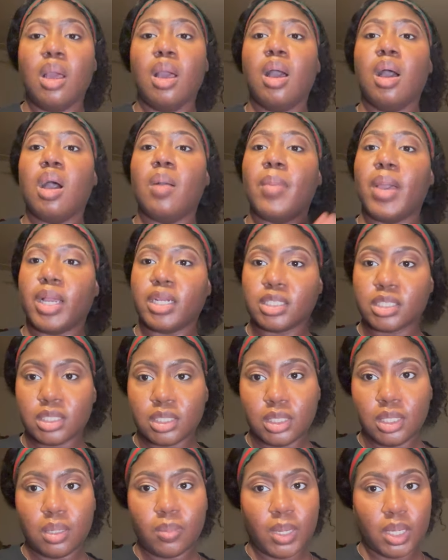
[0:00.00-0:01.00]
I'm
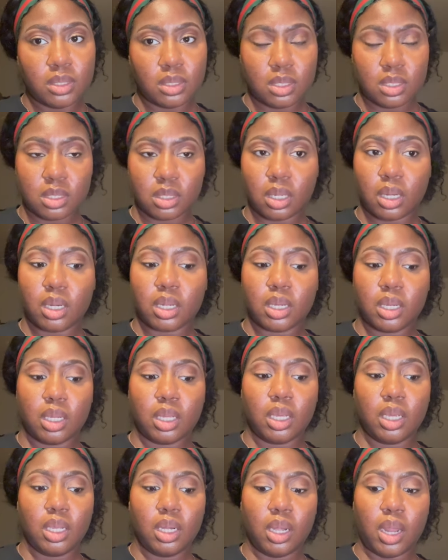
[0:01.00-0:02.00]
actually about to start
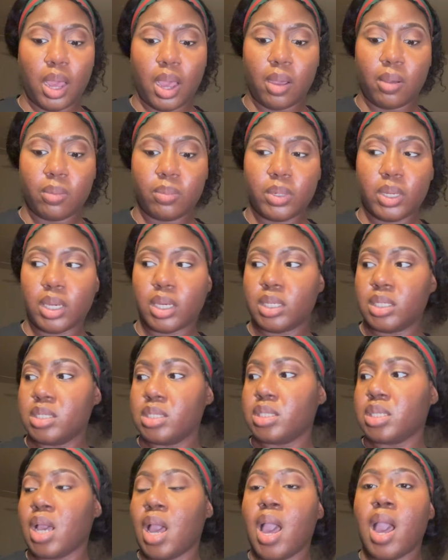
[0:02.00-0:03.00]
cooking now
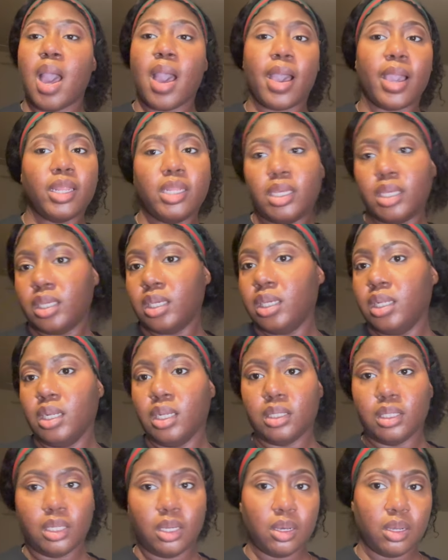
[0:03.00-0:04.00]
because I didn't eat
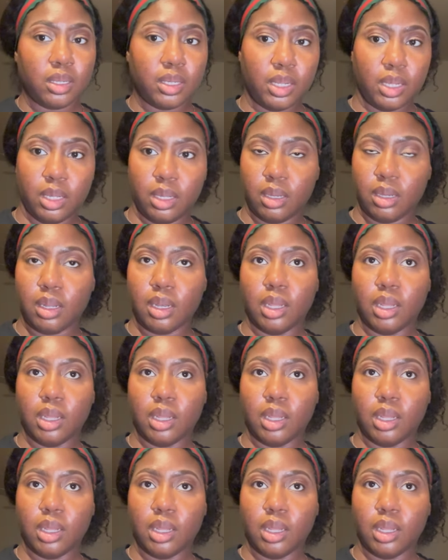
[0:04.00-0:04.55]
nothing all day, y'all.